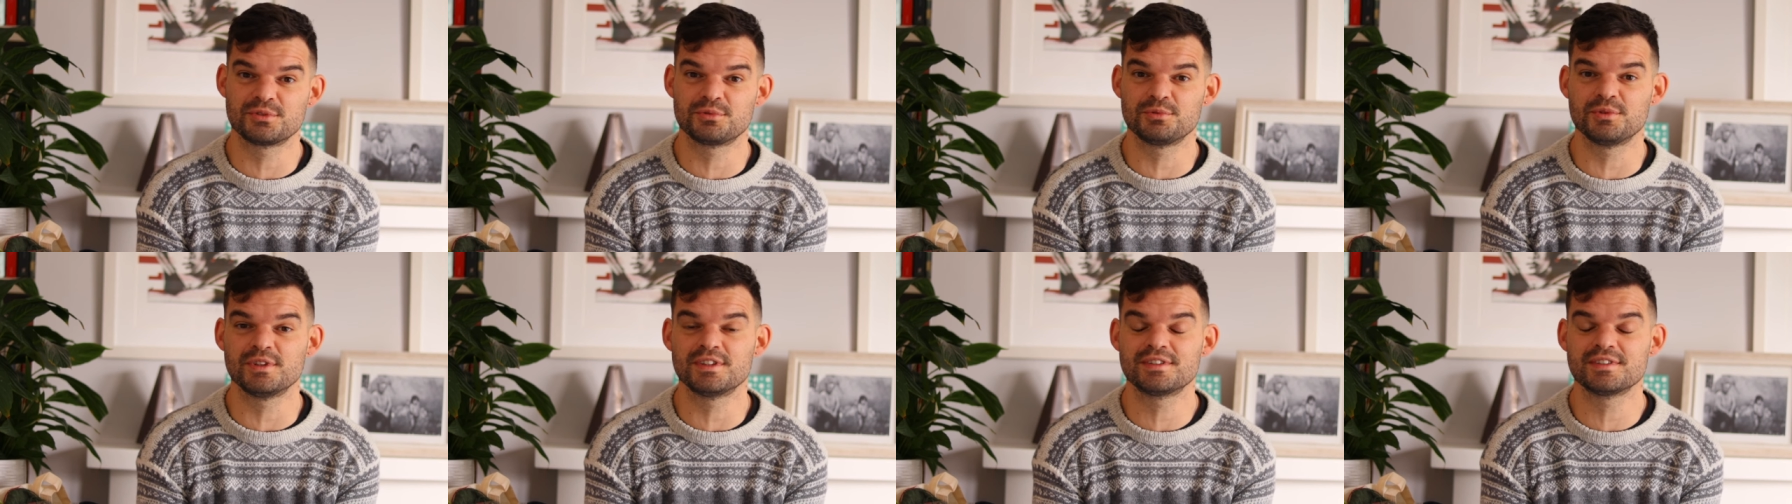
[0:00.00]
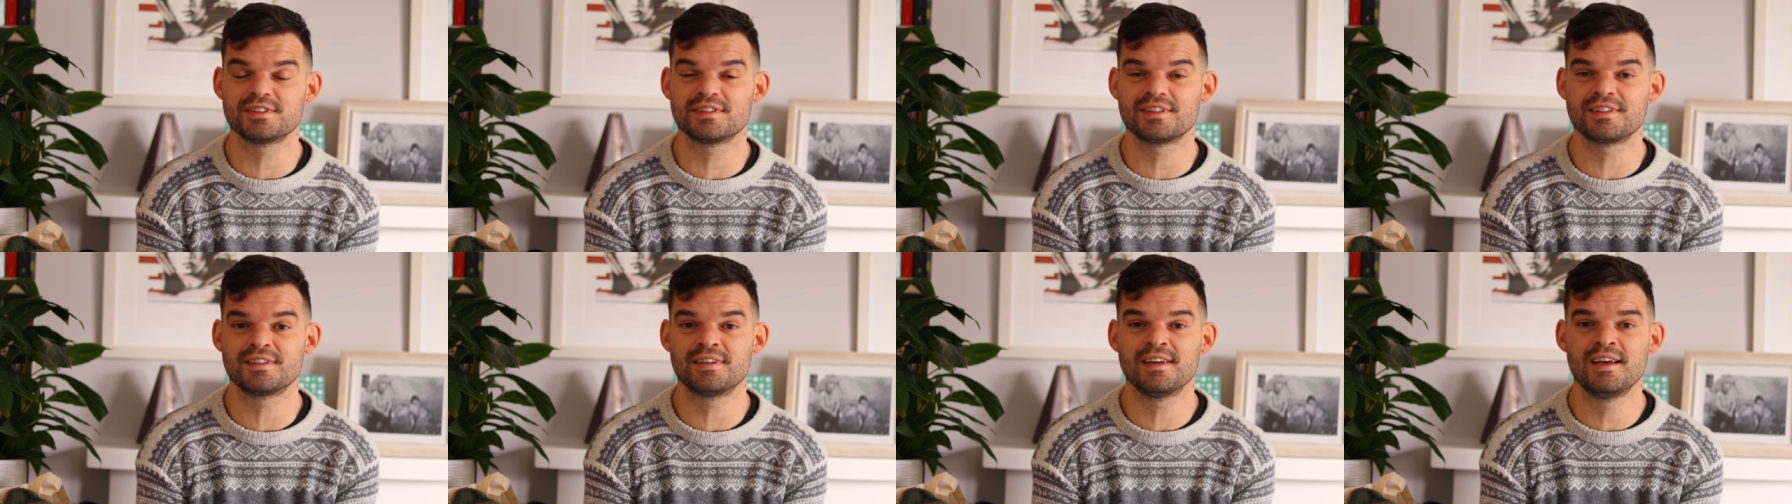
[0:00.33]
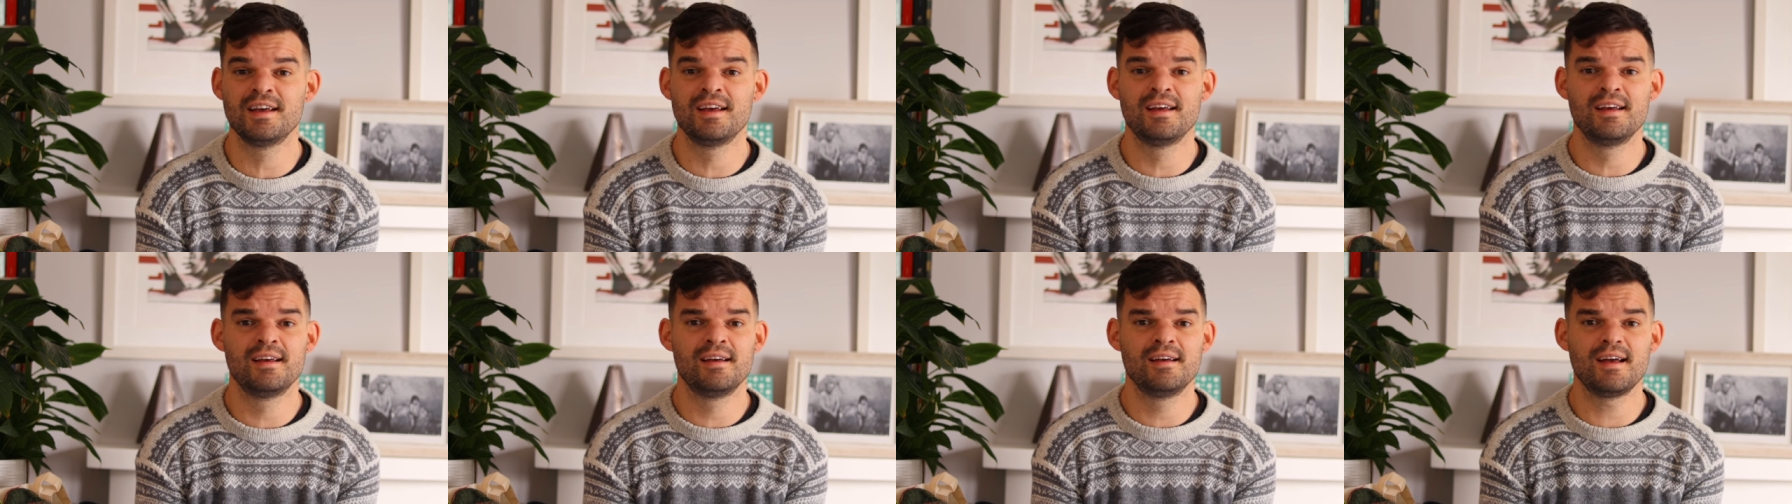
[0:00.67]
Twitter,
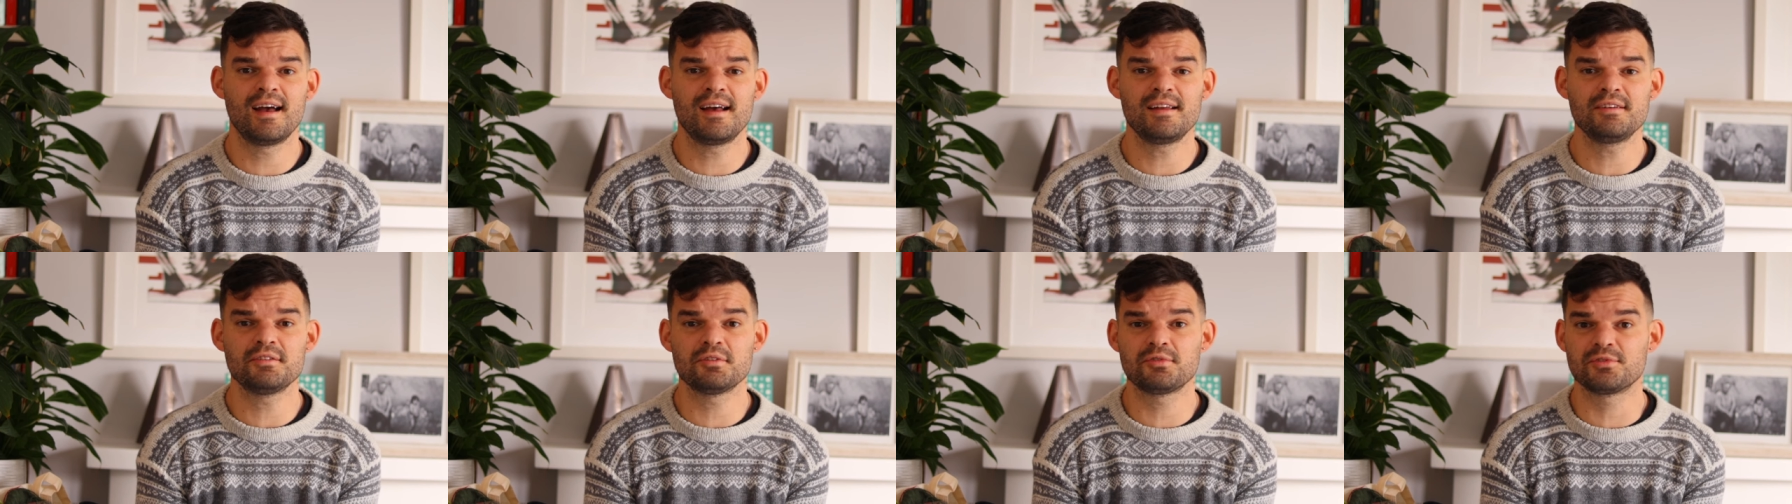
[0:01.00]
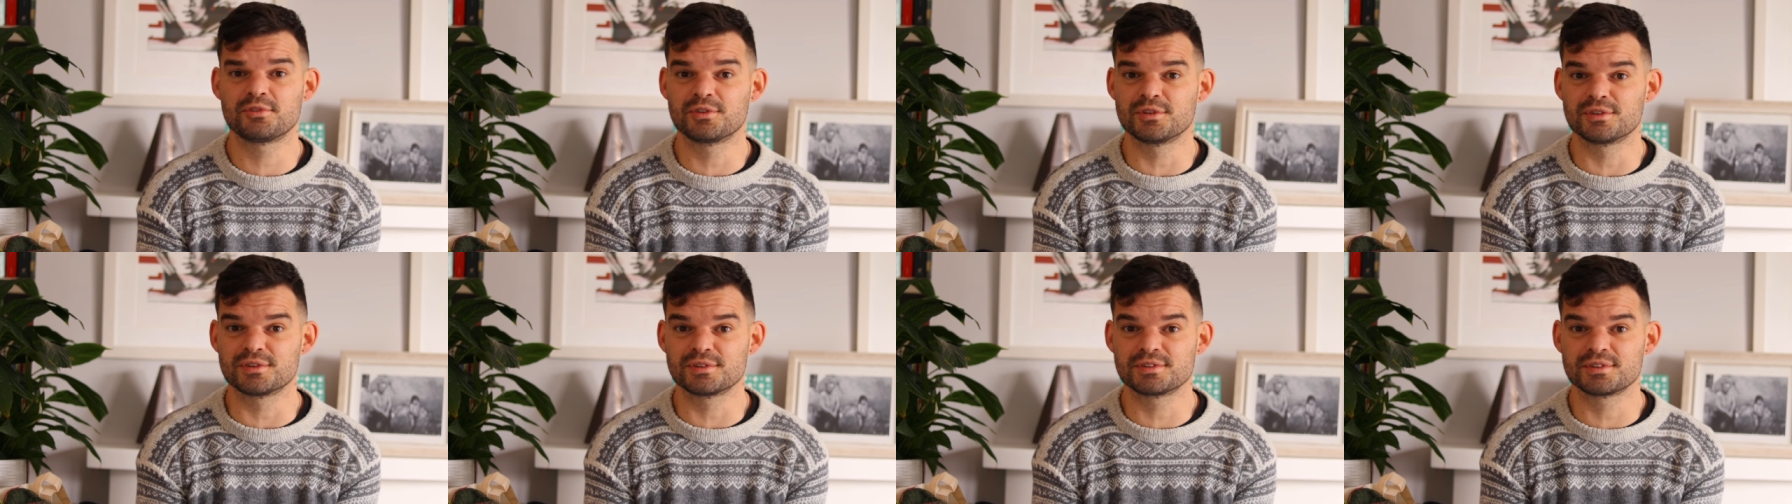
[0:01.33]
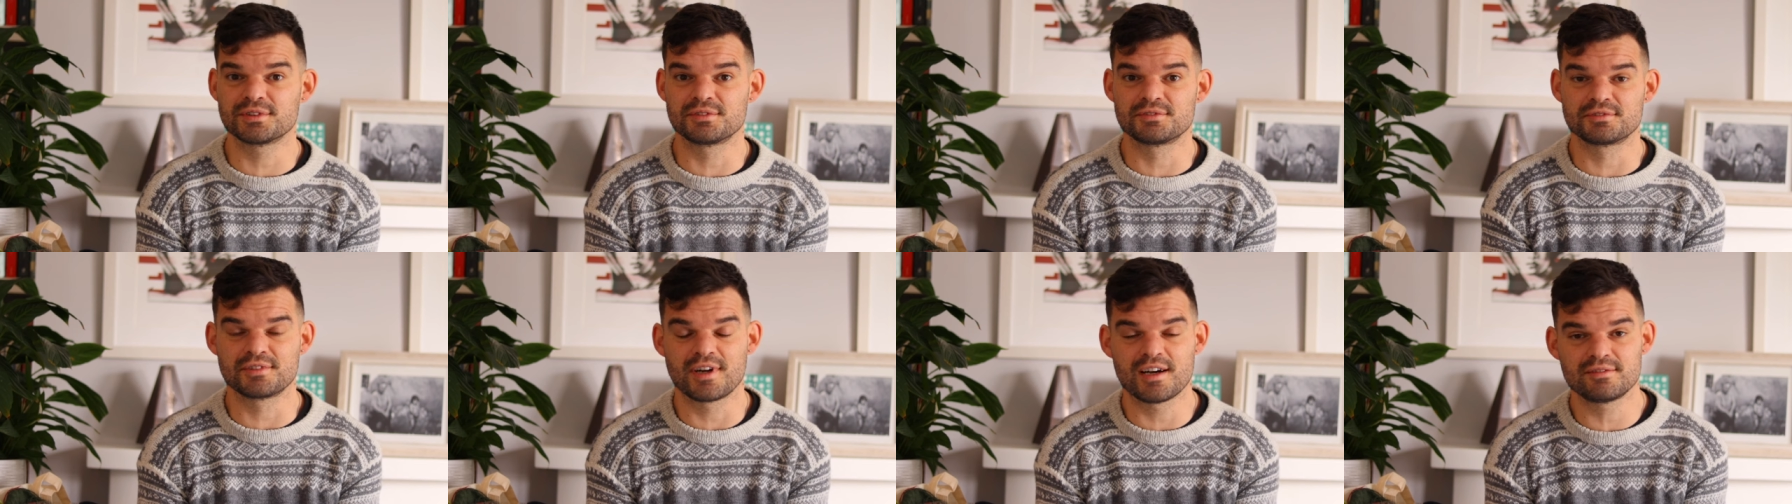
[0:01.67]
and of course
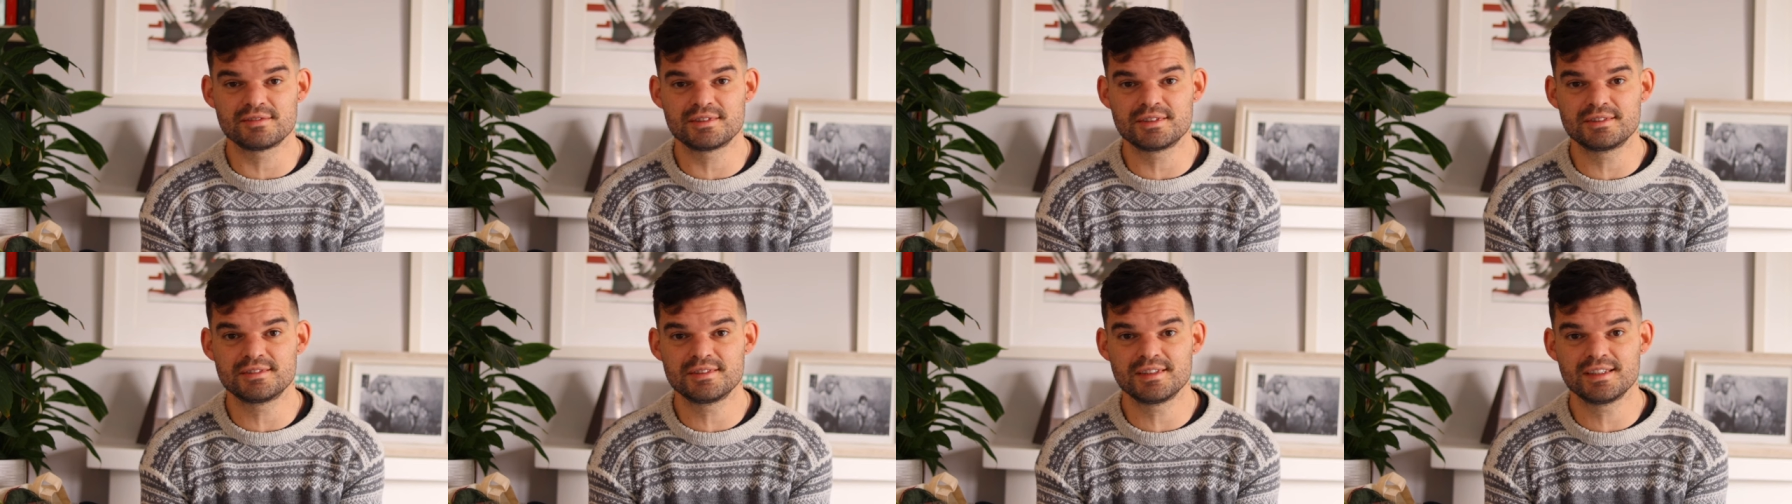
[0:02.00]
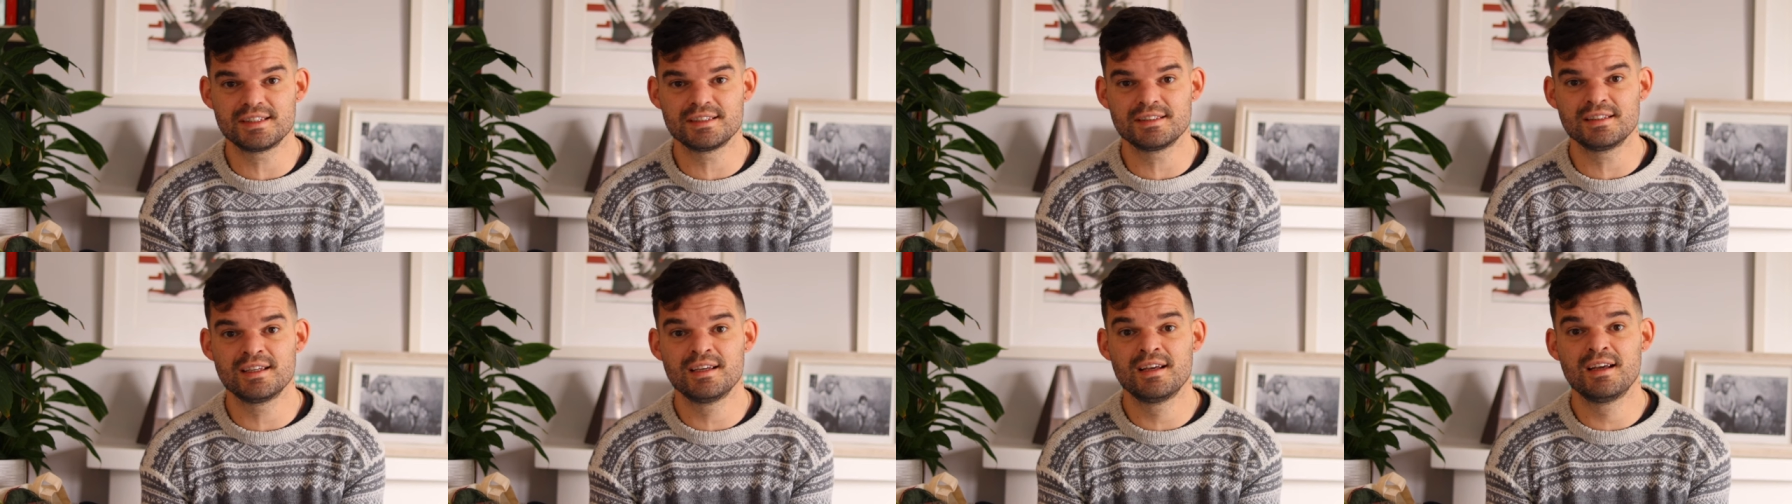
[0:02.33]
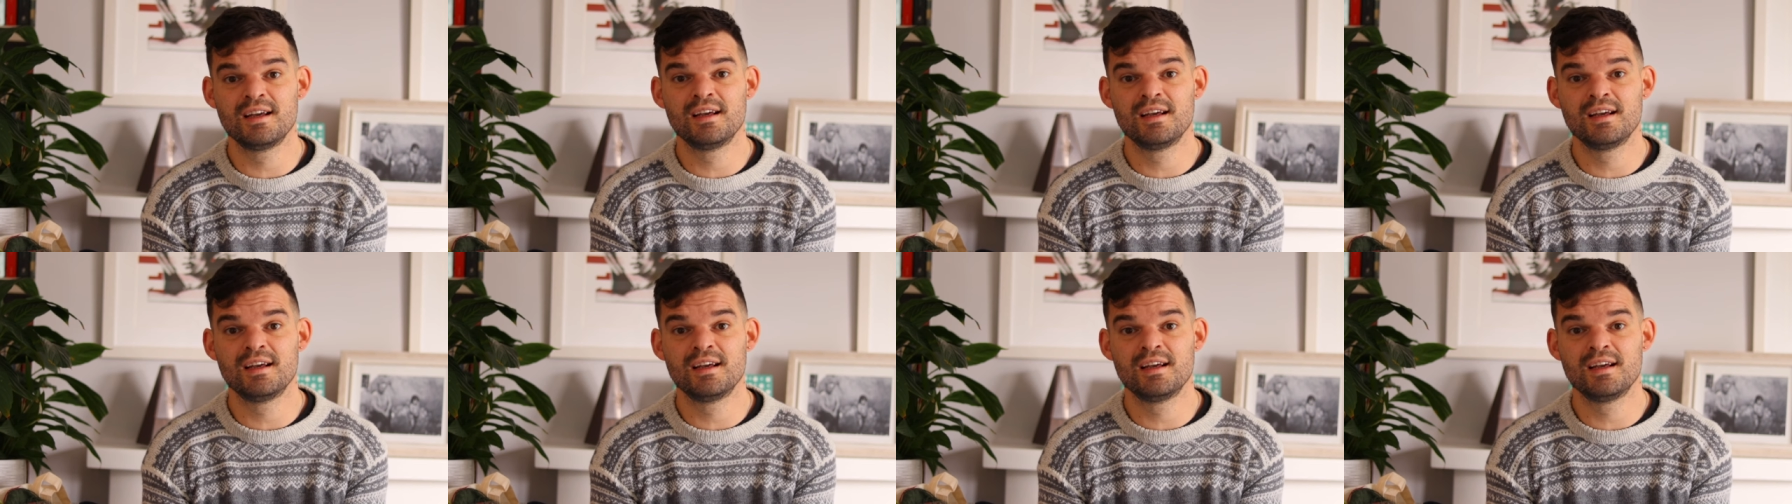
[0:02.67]
on Ravelry,